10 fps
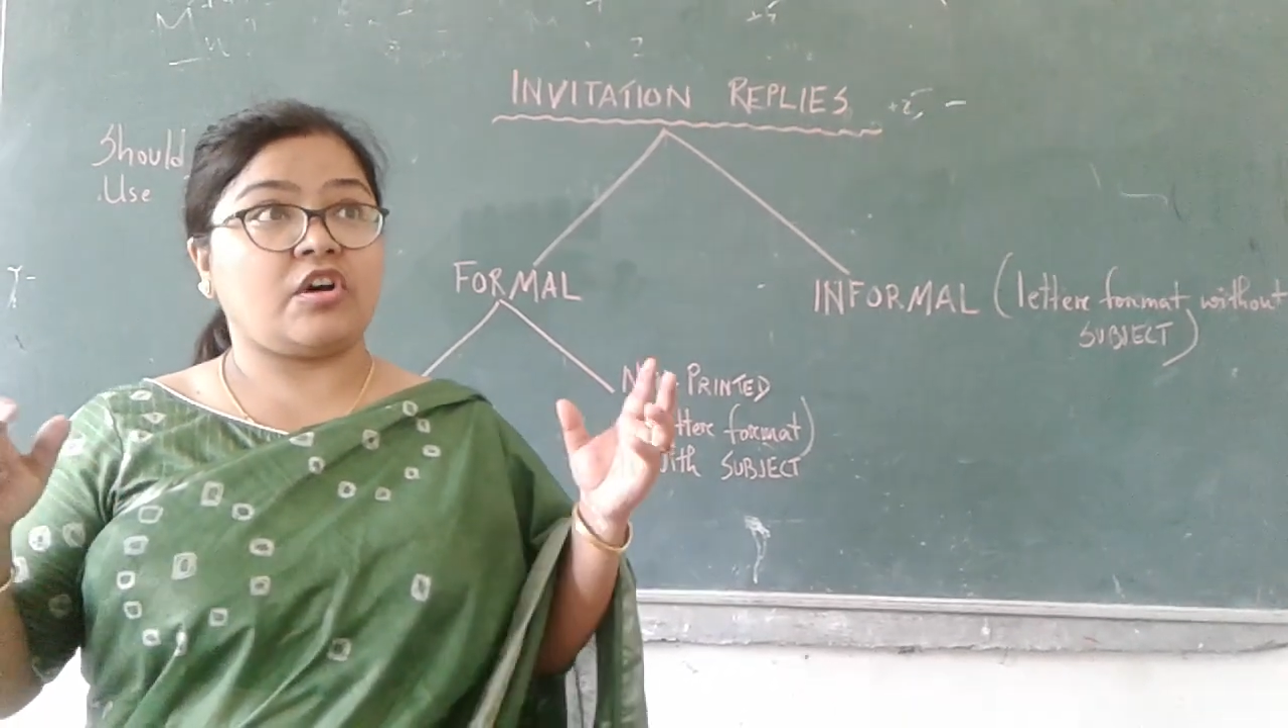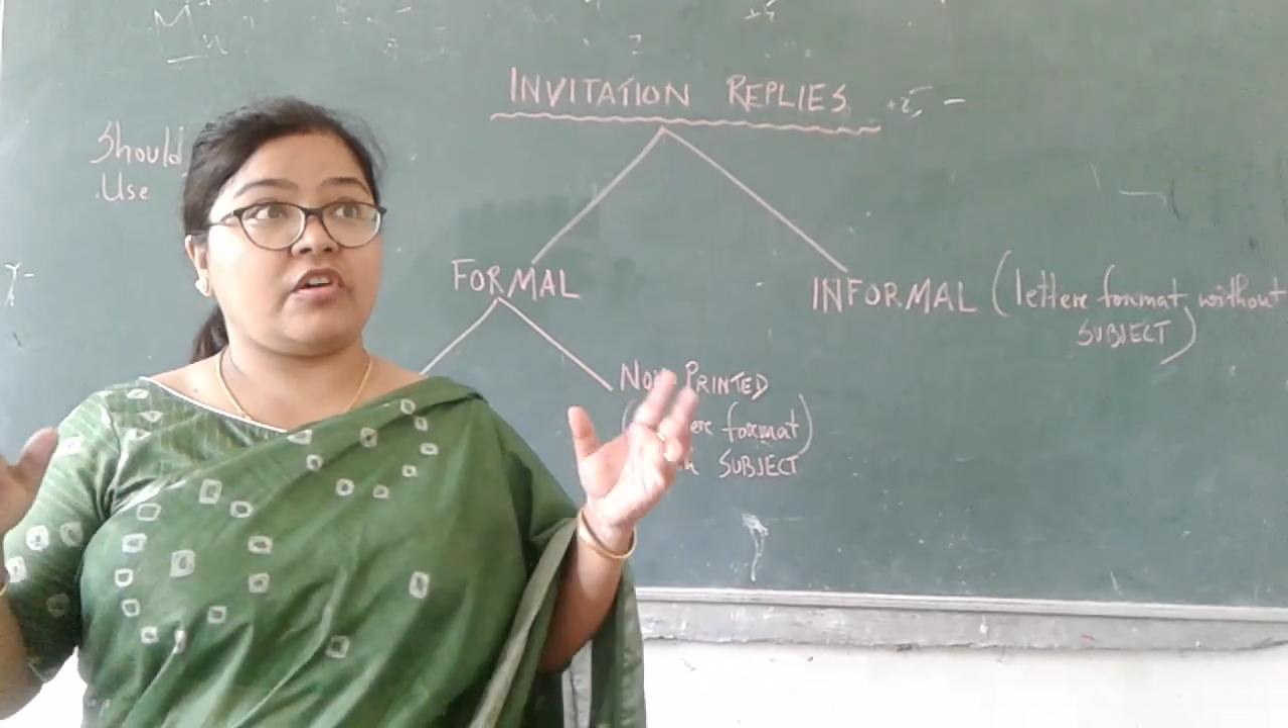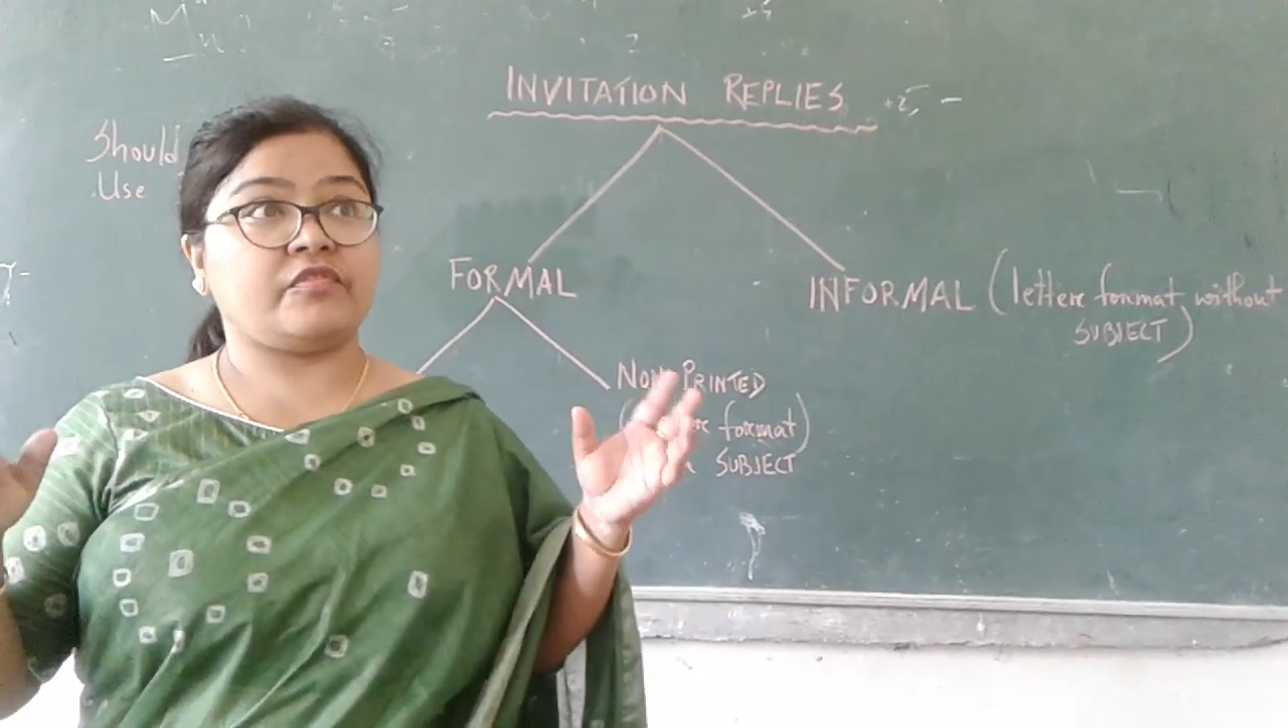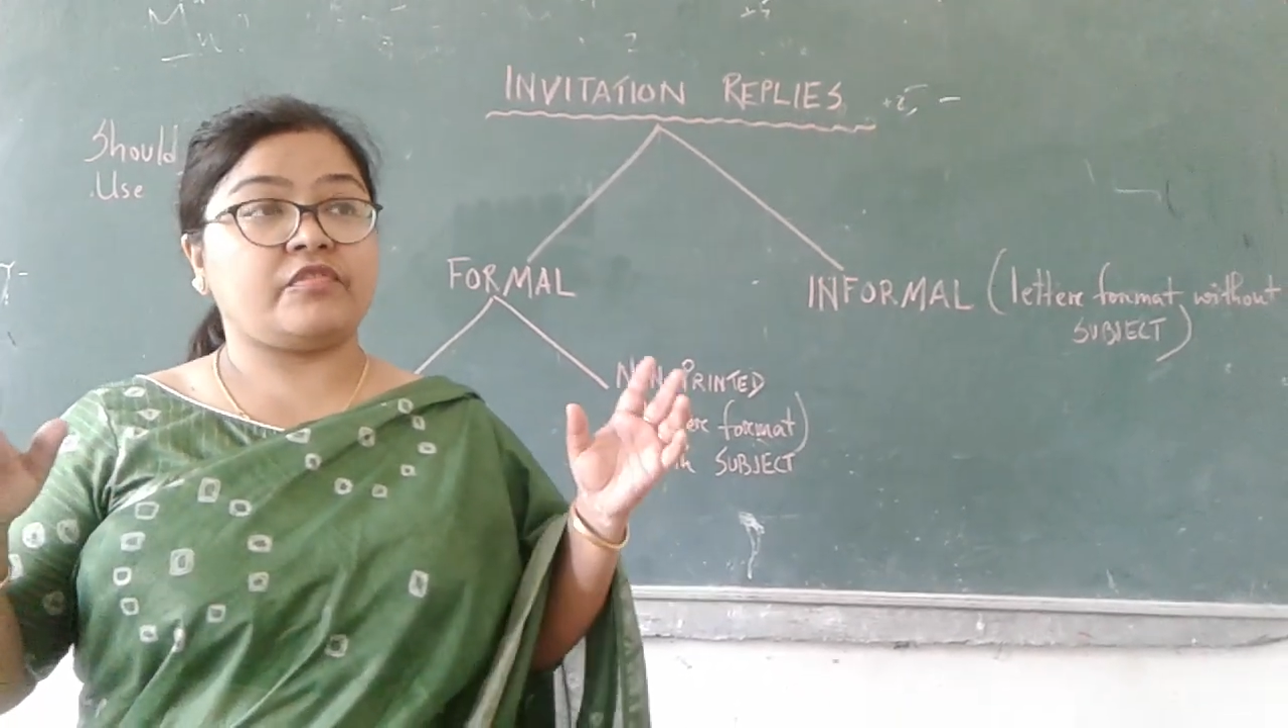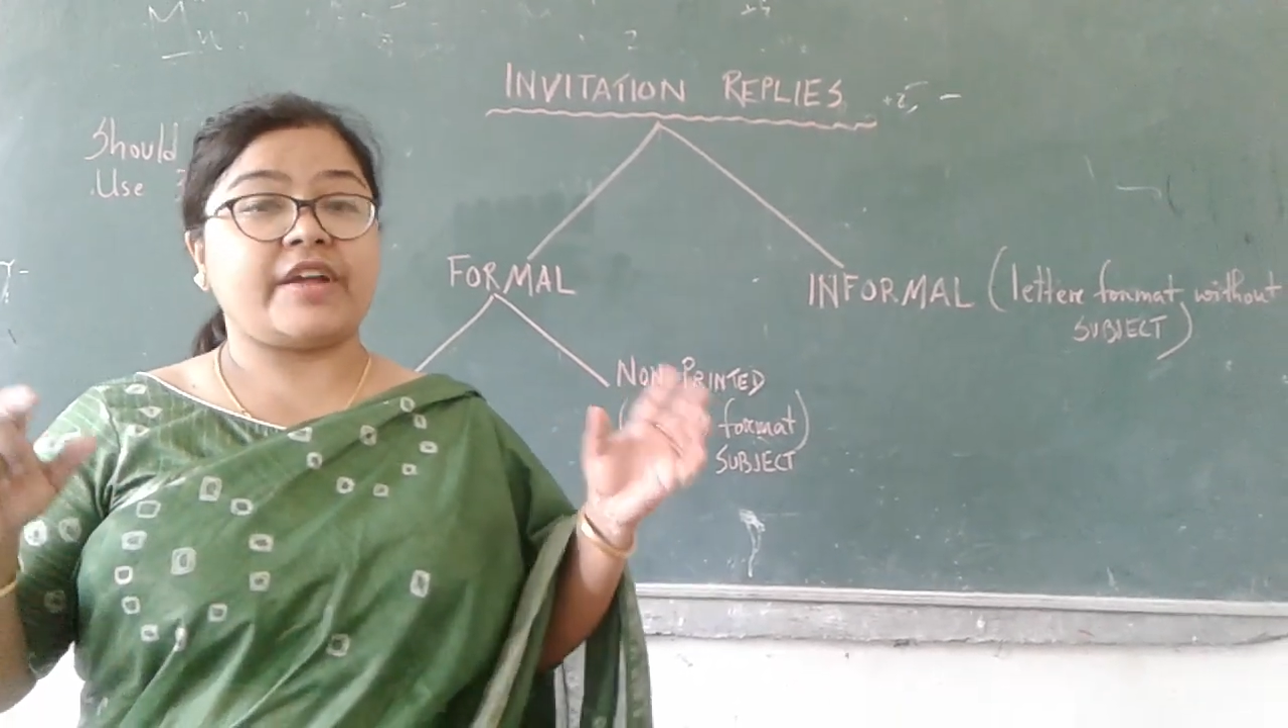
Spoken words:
of